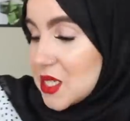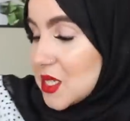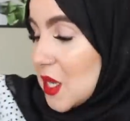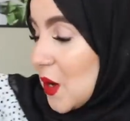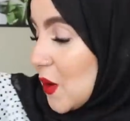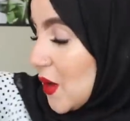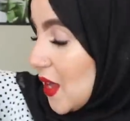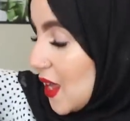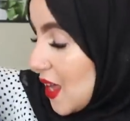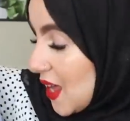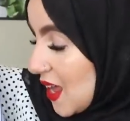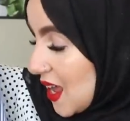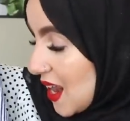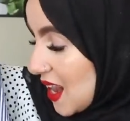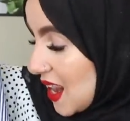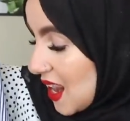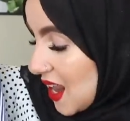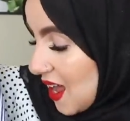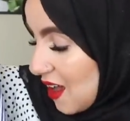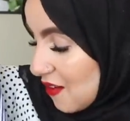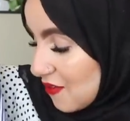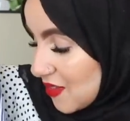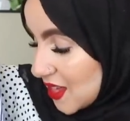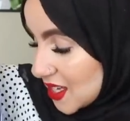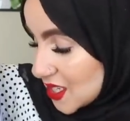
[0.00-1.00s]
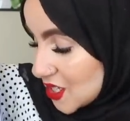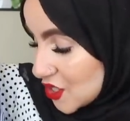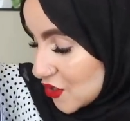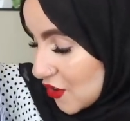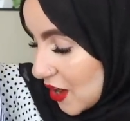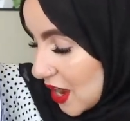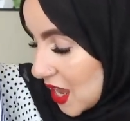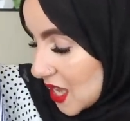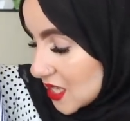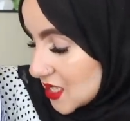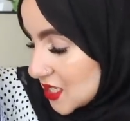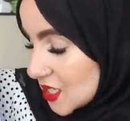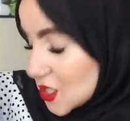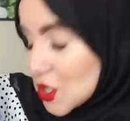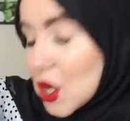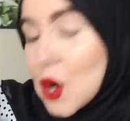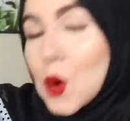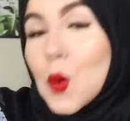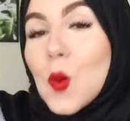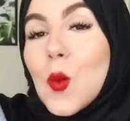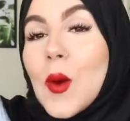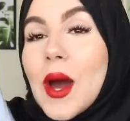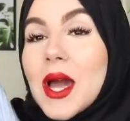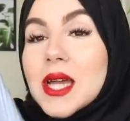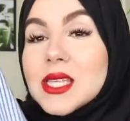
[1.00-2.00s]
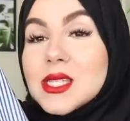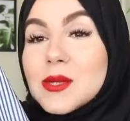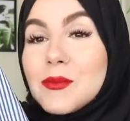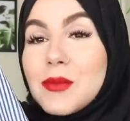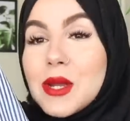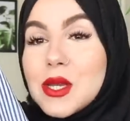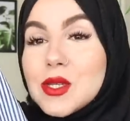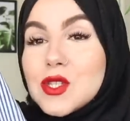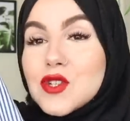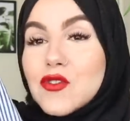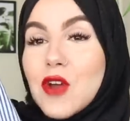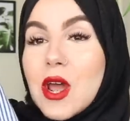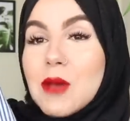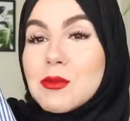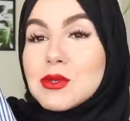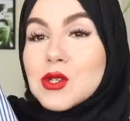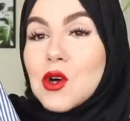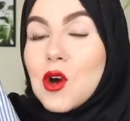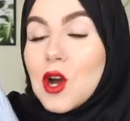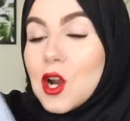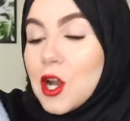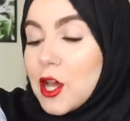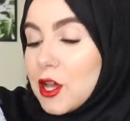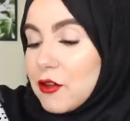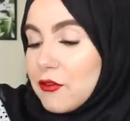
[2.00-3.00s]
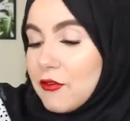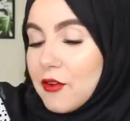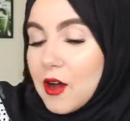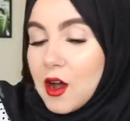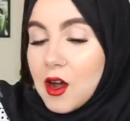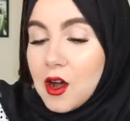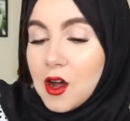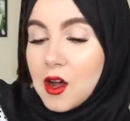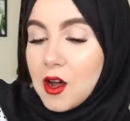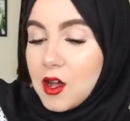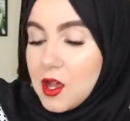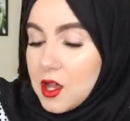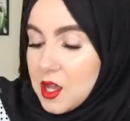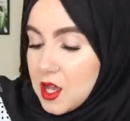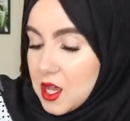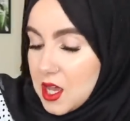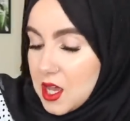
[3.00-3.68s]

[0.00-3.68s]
So love this dress. It's got white and blue stripes all over.